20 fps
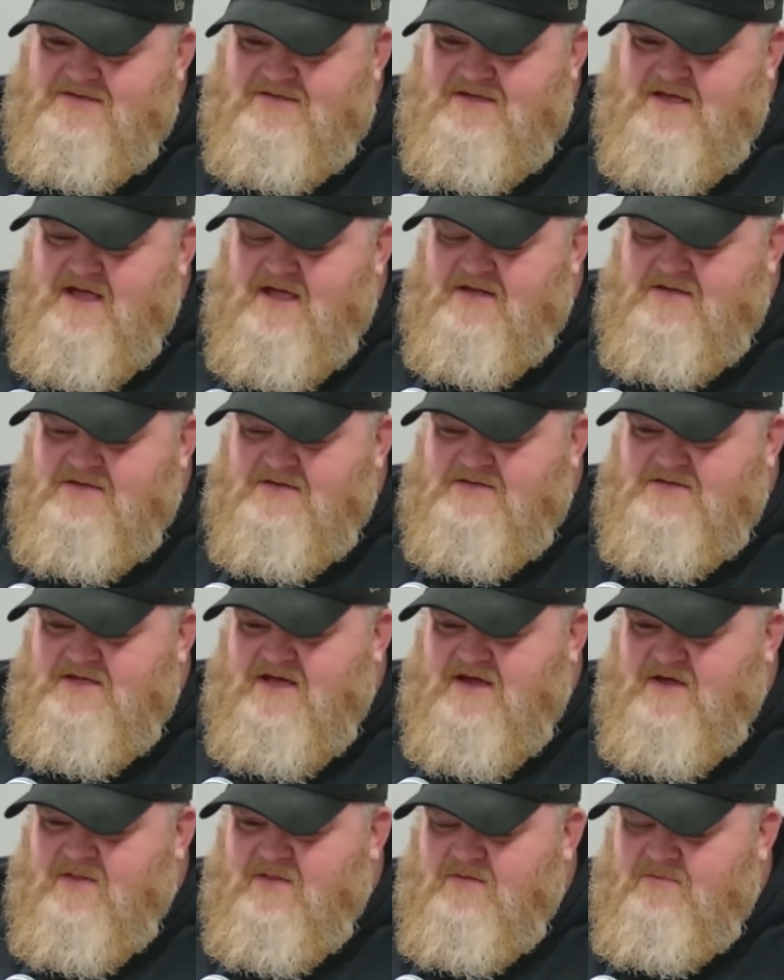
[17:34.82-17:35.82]
can
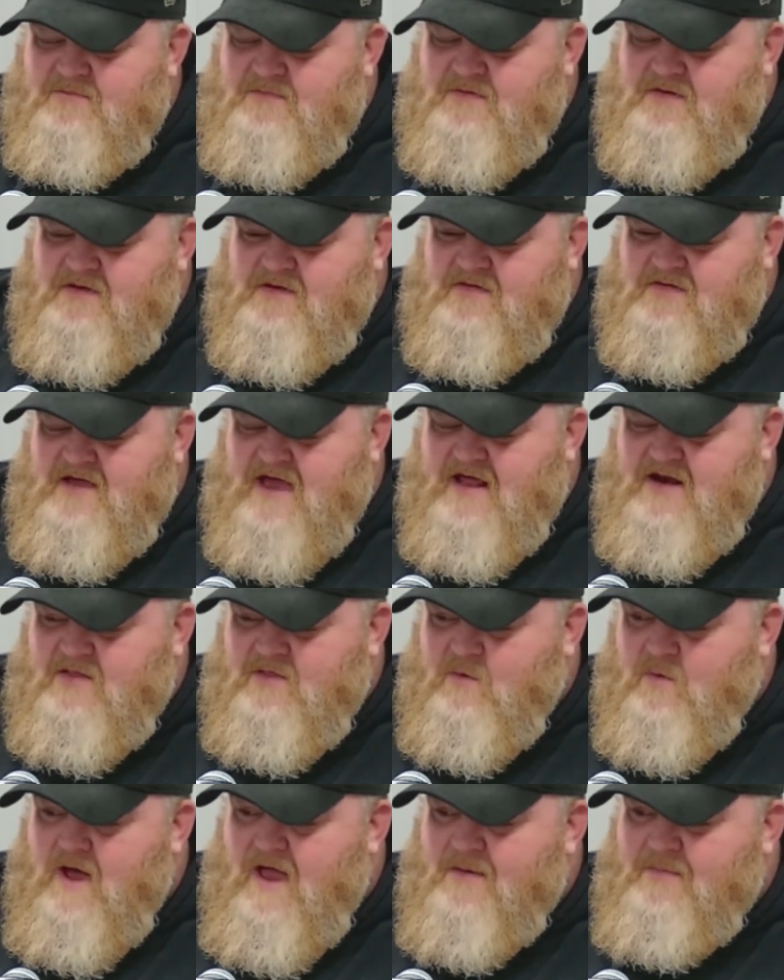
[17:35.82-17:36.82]
stand in
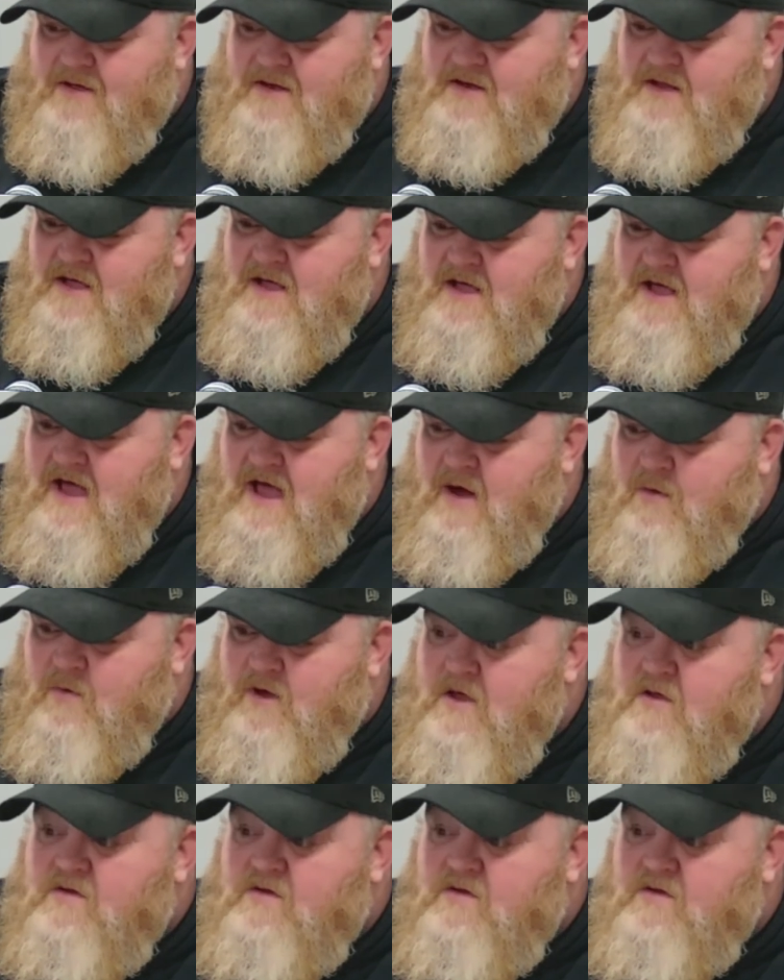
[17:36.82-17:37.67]
the way. But we